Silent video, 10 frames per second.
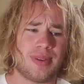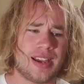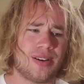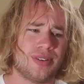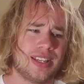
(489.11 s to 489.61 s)

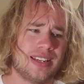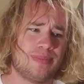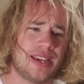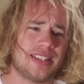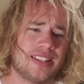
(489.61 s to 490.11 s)
out and
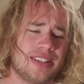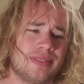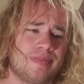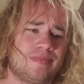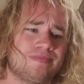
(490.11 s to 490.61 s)
make
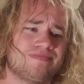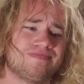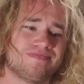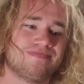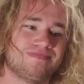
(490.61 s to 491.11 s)
them
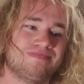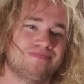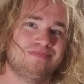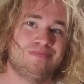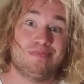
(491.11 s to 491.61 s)

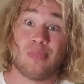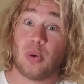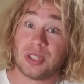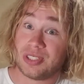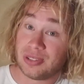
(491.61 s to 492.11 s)

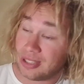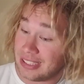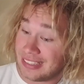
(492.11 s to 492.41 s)
mortal.